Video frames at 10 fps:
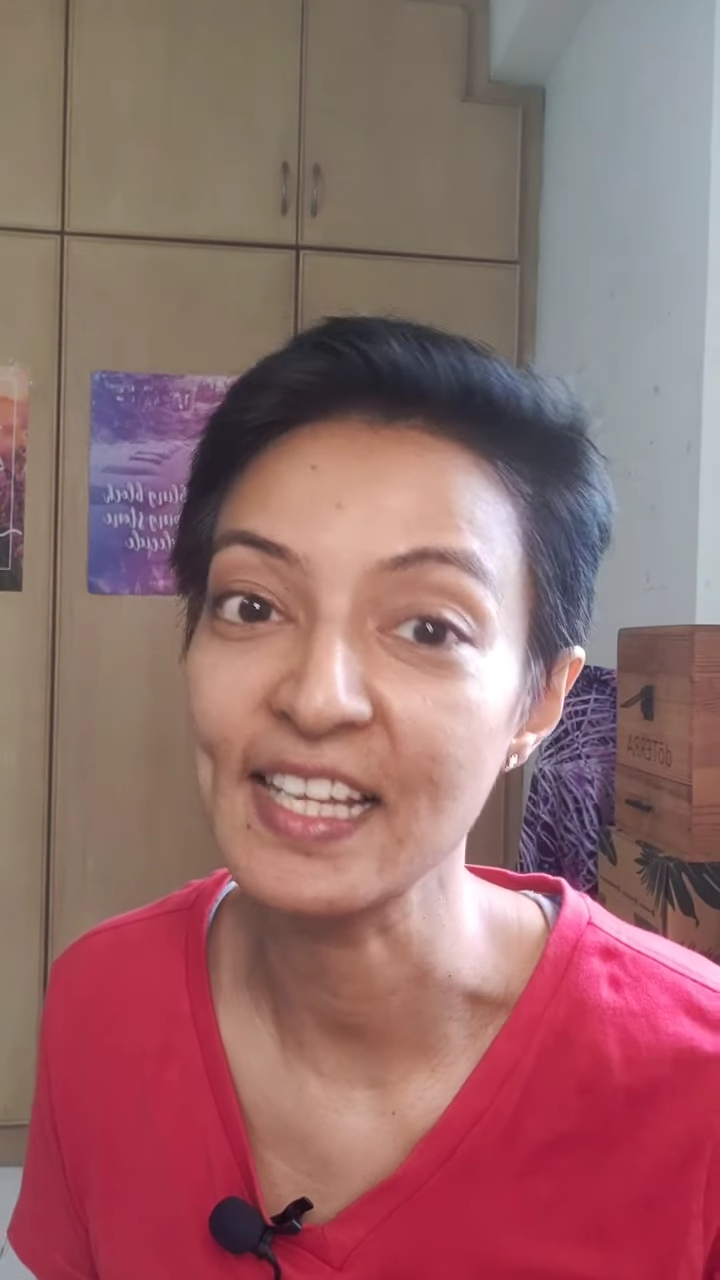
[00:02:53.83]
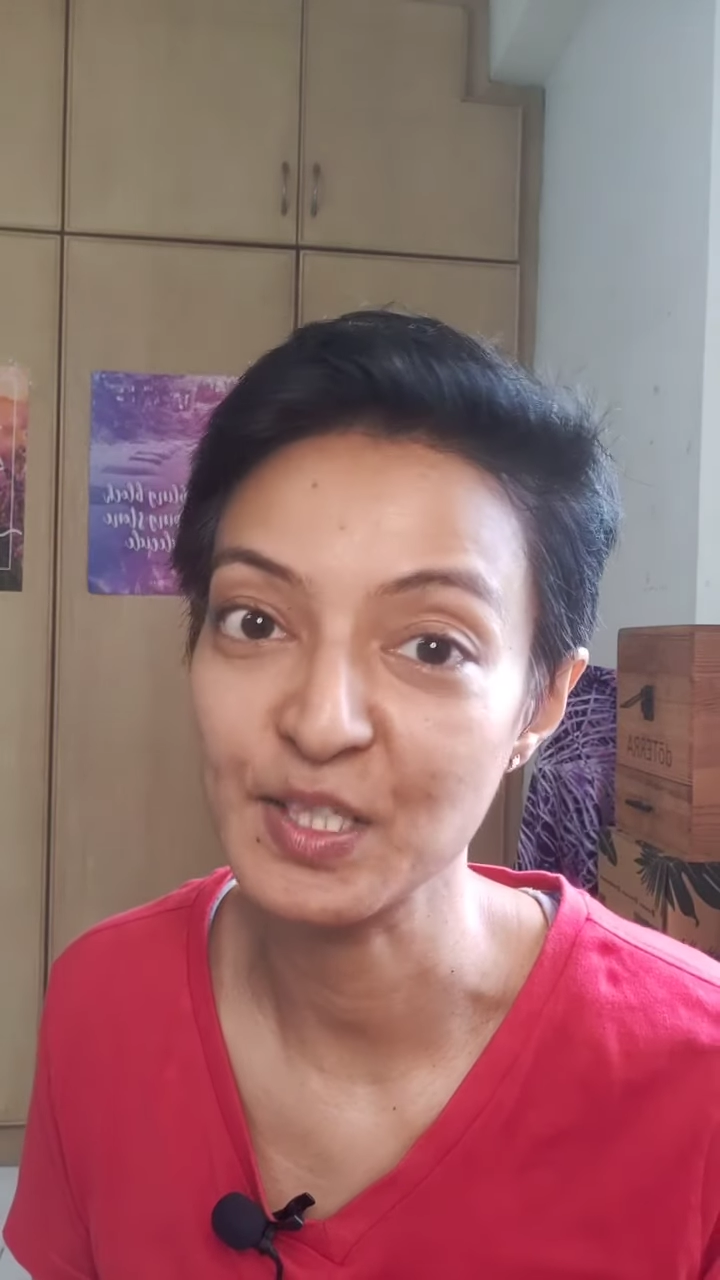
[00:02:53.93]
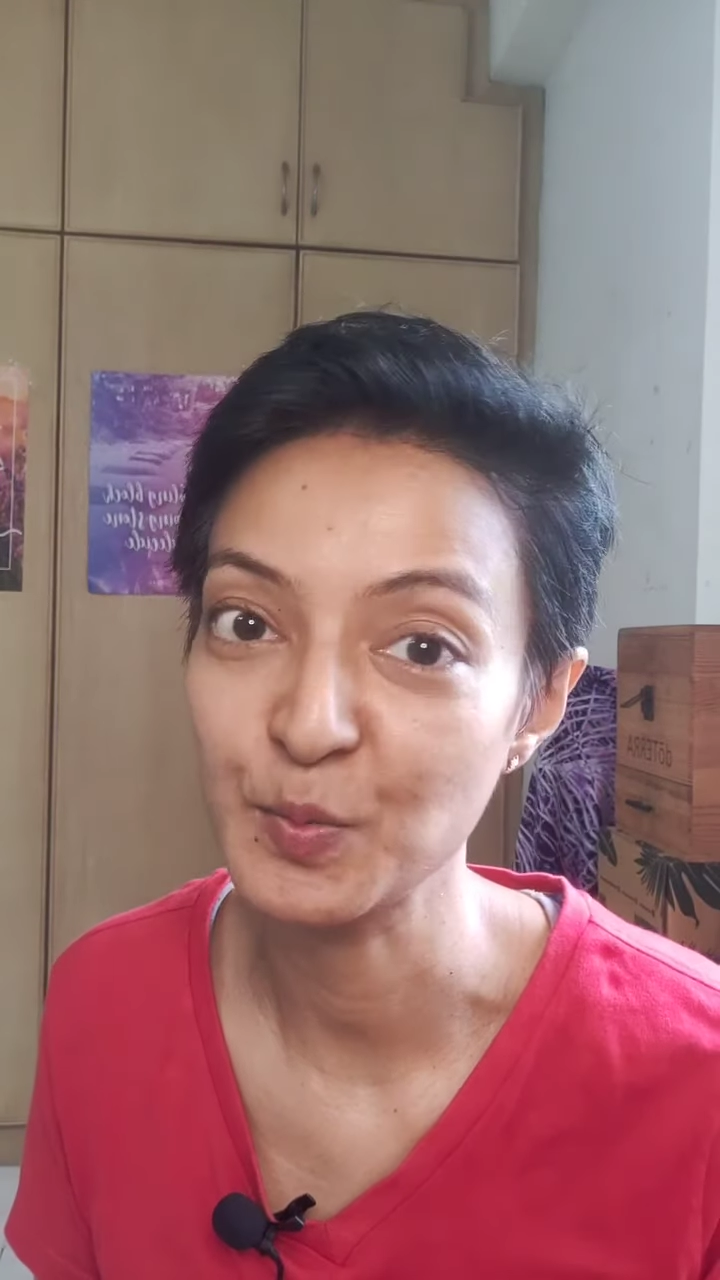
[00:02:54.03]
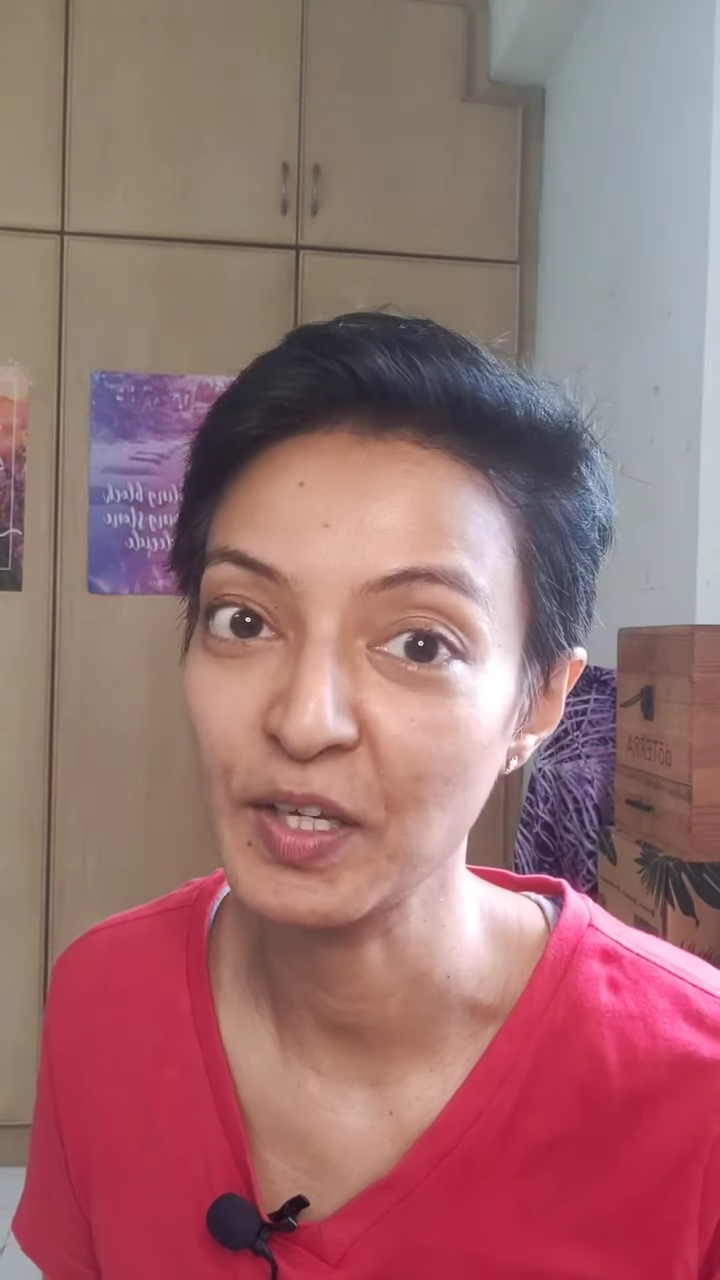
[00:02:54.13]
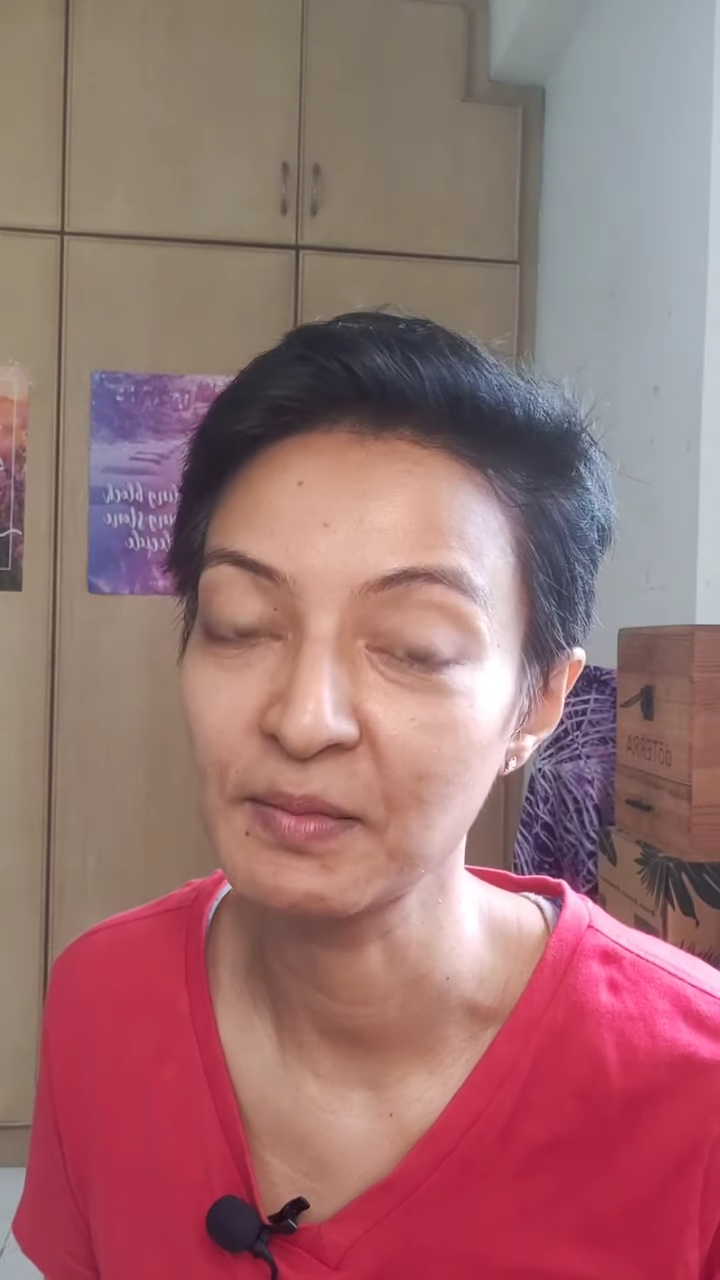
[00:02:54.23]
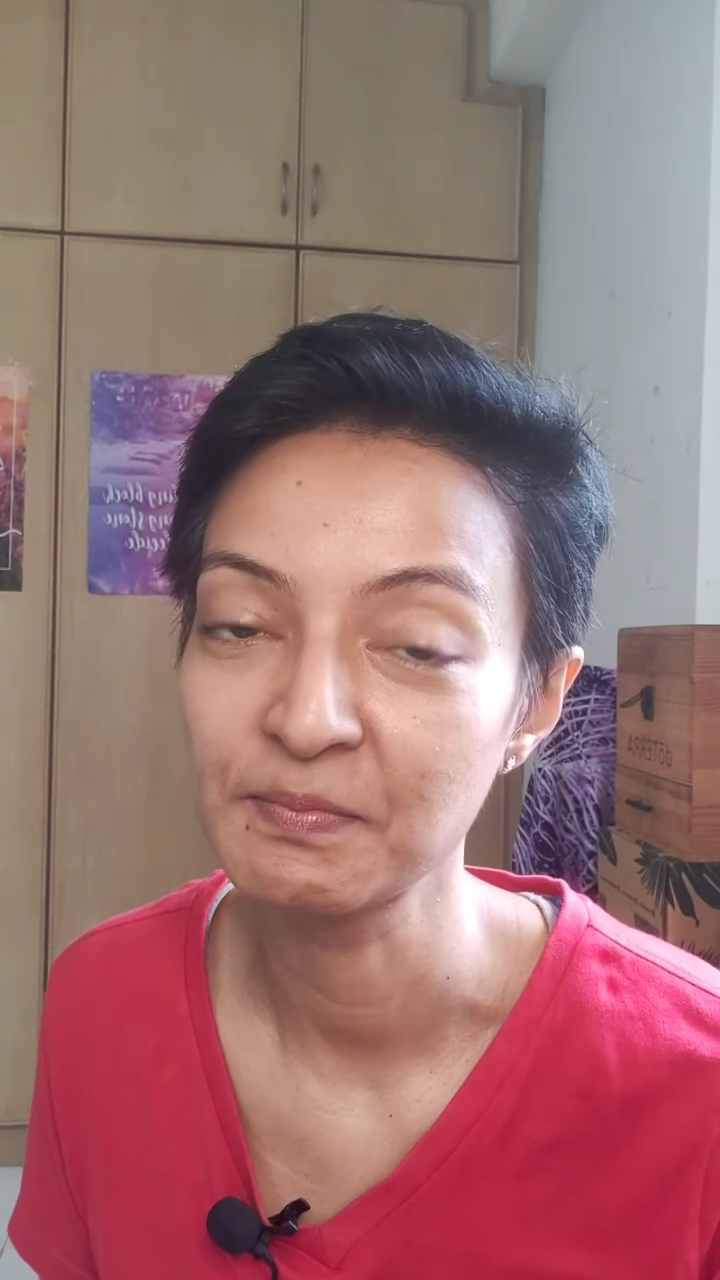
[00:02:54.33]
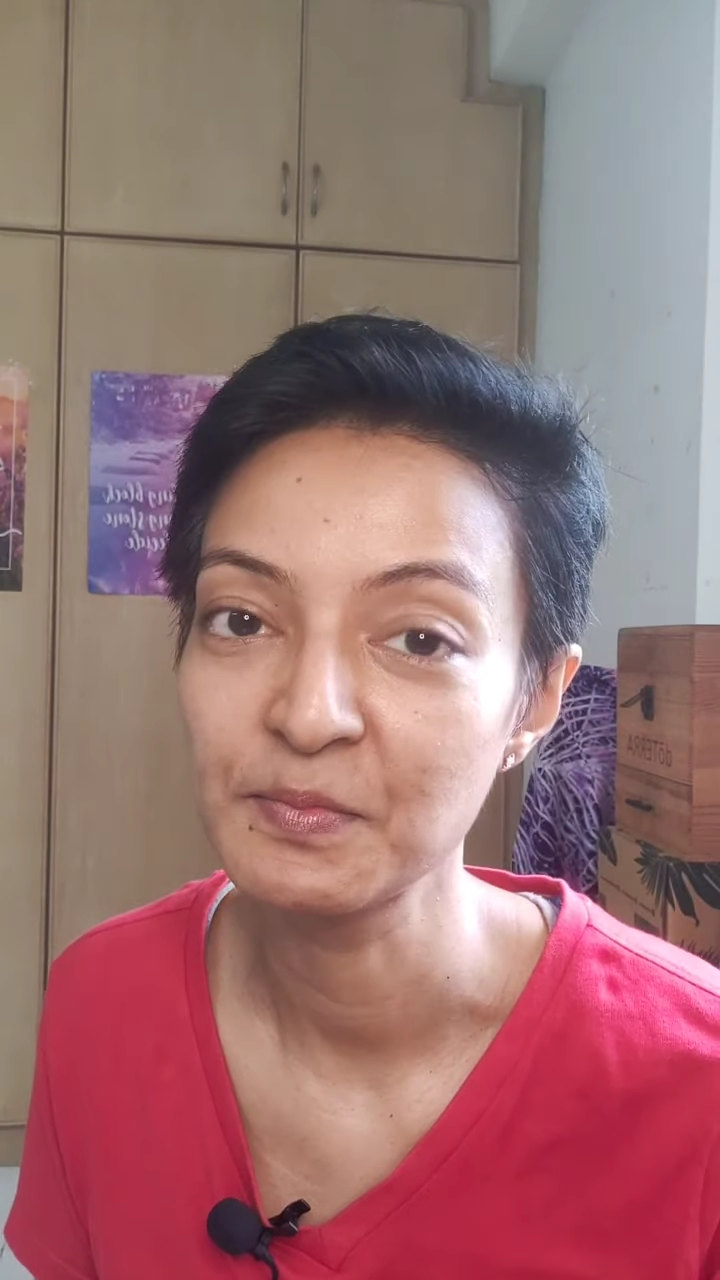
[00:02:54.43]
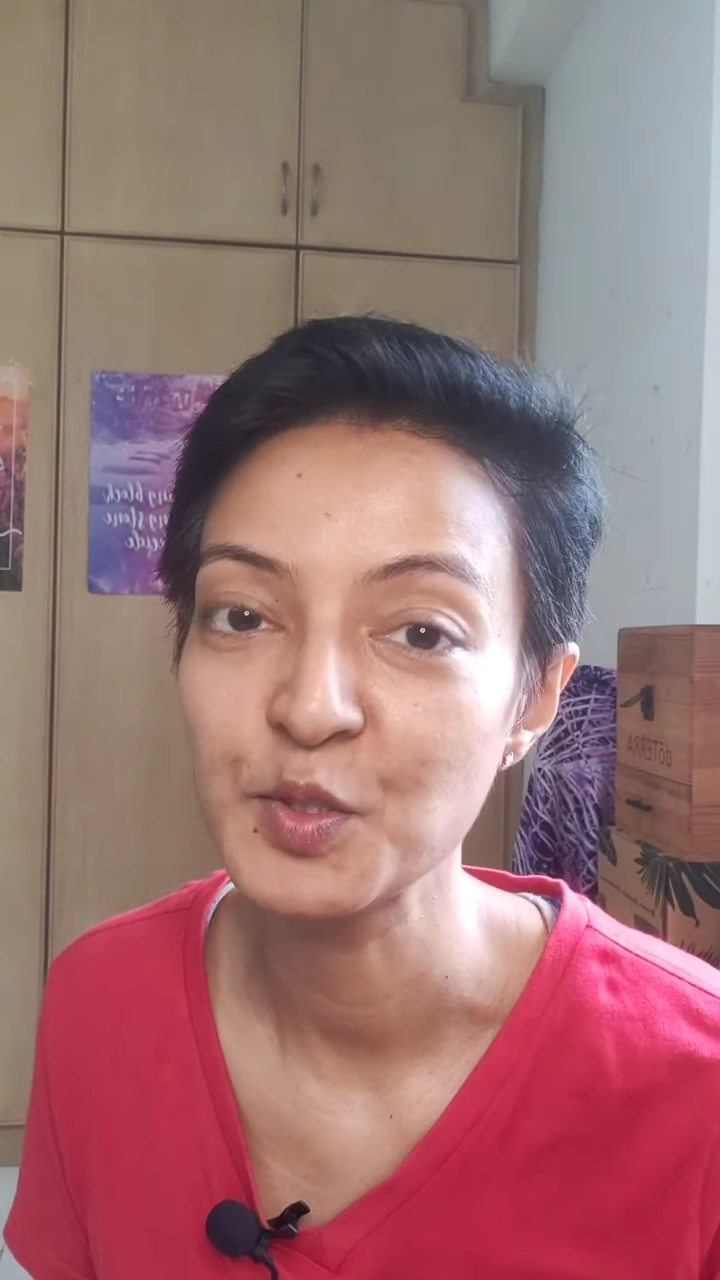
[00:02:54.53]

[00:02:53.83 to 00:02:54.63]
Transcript: as well.